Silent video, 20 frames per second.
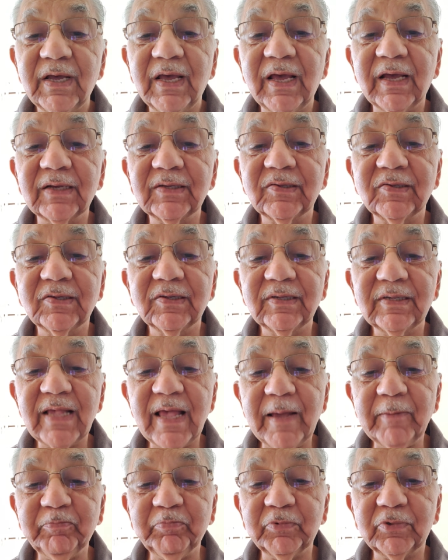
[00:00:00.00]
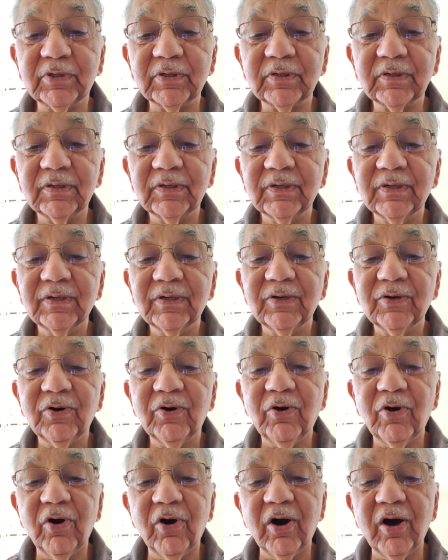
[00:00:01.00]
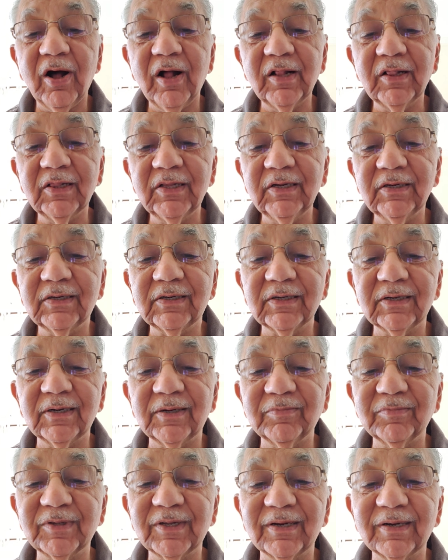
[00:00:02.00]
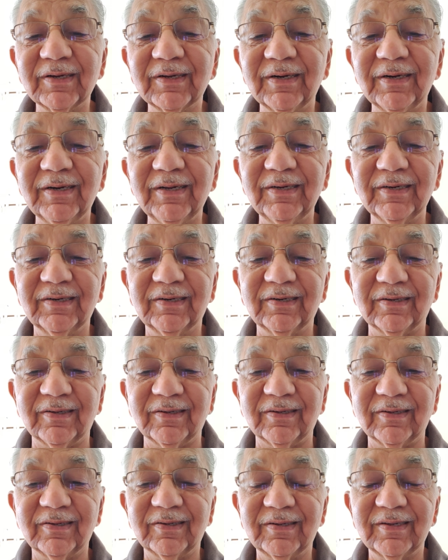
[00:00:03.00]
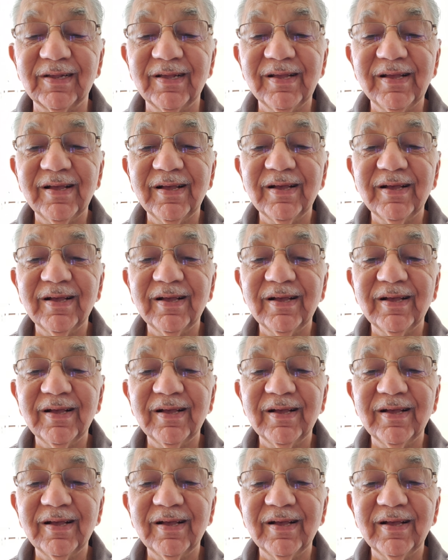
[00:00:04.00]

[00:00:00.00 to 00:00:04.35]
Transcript: Accept all the terms and conditions,